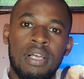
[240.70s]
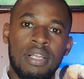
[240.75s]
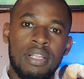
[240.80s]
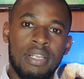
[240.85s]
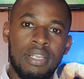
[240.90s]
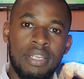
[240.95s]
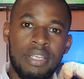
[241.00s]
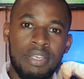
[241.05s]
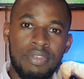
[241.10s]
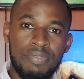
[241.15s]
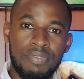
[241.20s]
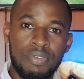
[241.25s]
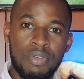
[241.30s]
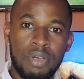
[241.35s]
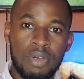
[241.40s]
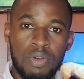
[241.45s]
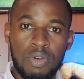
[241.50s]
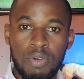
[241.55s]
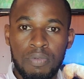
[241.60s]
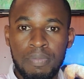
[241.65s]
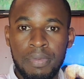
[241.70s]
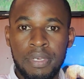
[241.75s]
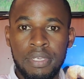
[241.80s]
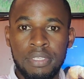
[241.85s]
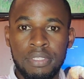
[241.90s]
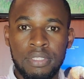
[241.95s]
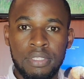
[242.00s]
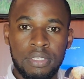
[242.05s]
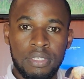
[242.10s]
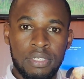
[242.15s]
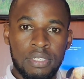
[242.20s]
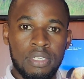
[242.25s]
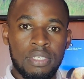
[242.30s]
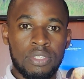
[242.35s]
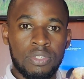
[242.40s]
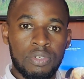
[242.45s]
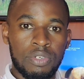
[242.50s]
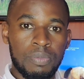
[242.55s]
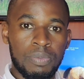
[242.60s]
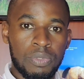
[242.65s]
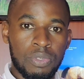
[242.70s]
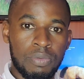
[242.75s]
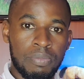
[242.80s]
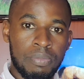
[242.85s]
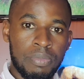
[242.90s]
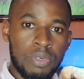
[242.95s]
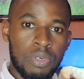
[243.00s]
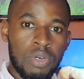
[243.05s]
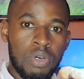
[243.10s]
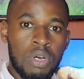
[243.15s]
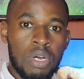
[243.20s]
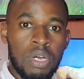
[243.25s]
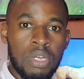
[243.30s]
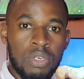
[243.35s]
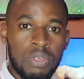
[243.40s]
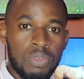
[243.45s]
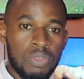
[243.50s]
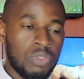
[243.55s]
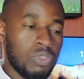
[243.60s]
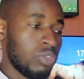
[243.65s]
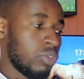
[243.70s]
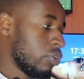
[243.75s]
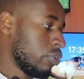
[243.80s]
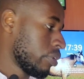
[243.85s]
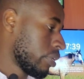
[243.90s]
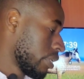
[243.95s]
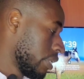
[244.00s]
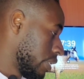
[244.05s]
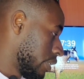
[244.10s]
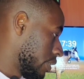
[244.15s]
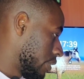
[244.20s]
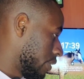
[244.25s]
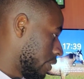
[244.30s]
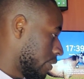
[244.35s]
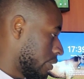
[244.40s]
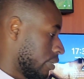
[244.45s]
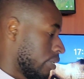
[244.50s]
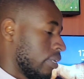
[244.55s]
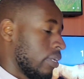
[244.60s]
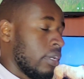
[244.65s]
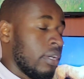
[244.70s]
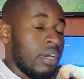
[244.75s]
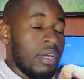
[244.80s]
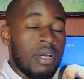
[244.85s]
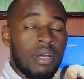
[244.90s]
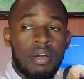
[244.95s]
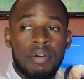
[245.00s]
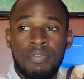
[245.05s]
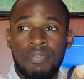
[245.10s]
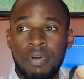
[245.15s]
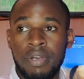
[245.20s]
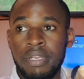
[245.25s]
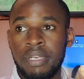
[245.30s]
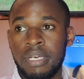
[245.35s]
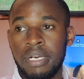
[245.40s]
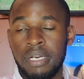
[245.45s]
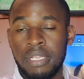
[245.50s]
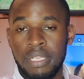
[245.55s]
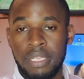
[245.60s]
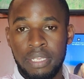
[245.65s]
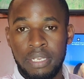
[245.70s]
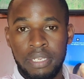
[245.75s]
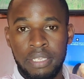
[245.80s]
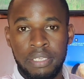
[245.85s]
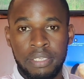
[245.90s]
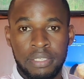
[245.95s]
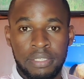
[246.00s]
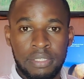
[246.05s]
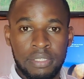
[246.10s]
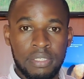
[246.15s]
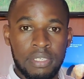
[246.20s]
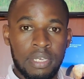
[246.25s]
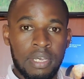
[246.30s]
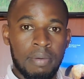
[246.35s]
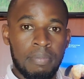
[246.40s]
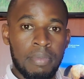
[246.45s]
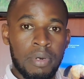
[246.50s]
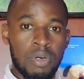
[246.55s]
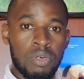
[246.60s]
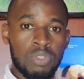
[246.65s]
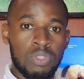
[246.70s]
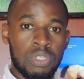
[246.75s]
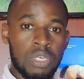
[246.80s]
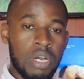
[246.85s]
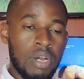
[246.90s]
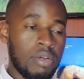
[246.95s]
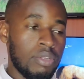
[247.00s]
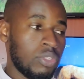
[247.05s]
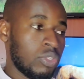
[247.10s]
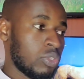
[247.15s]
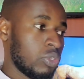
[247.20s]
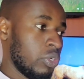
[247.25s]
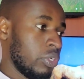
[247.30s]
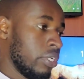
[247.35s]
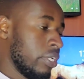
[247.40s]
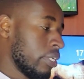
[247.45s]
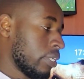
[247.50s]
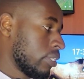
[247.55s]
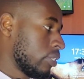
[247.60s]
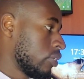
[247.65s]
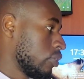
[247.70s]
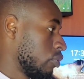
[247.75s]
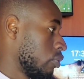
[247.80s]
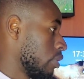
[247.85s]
leave your comments in description below, and also you can find other links about how to connect